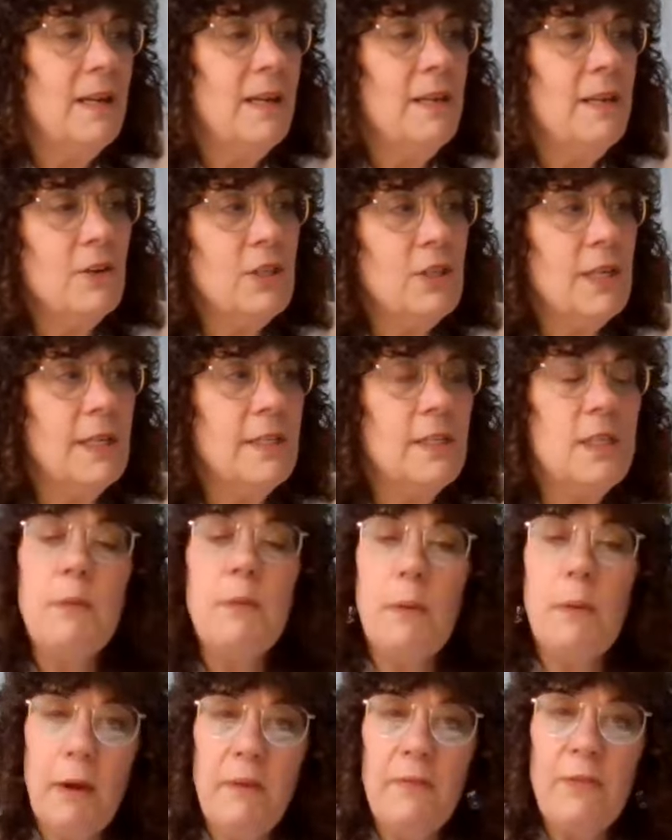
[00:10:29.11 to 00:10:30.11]
She gets to
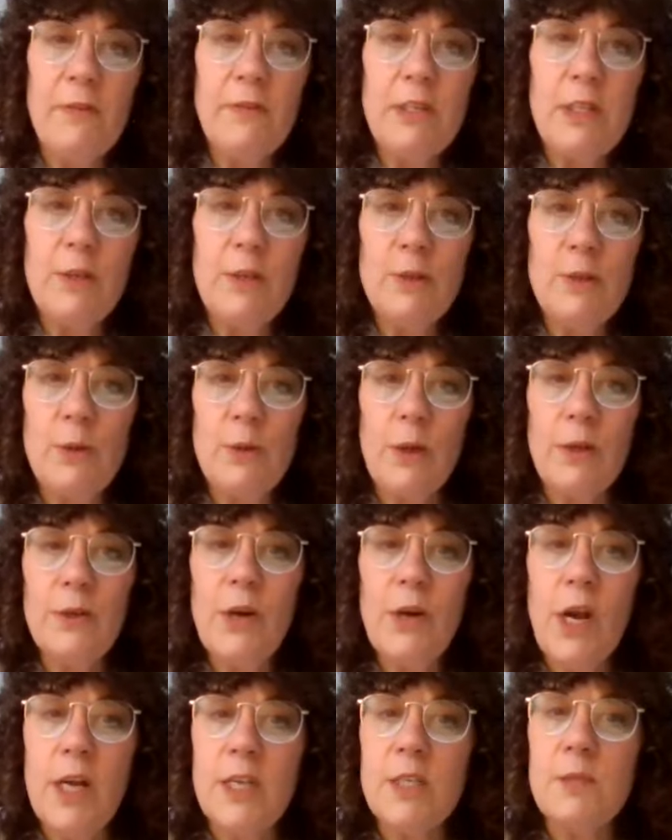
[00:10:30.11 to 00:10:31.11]
be about 50 years old and
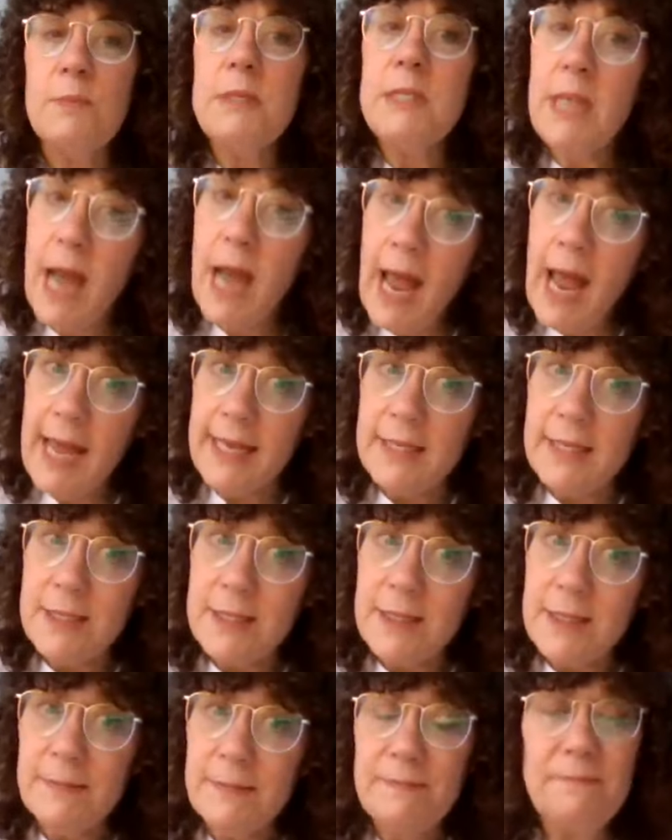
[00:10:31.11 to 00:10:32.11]
her husband
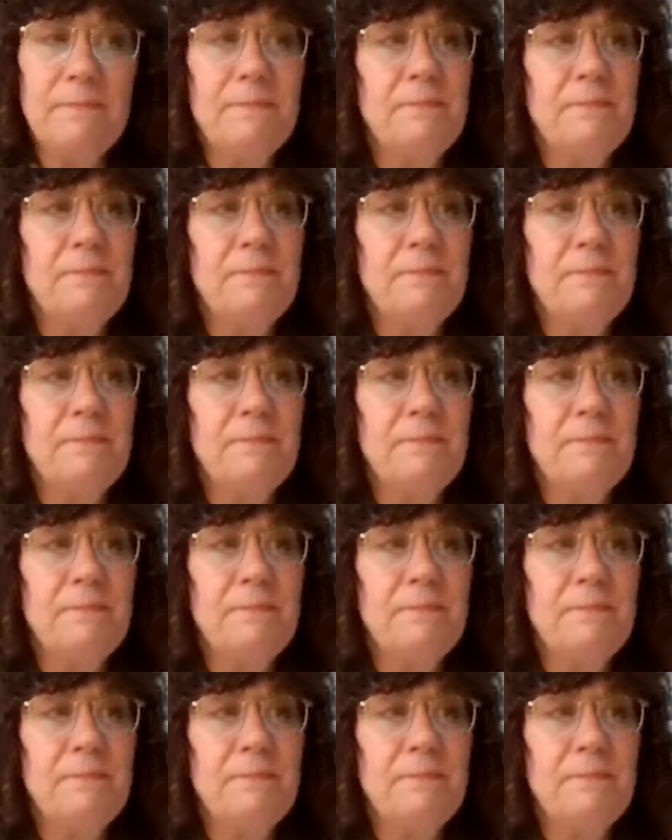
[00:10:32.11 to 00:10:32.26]
dies.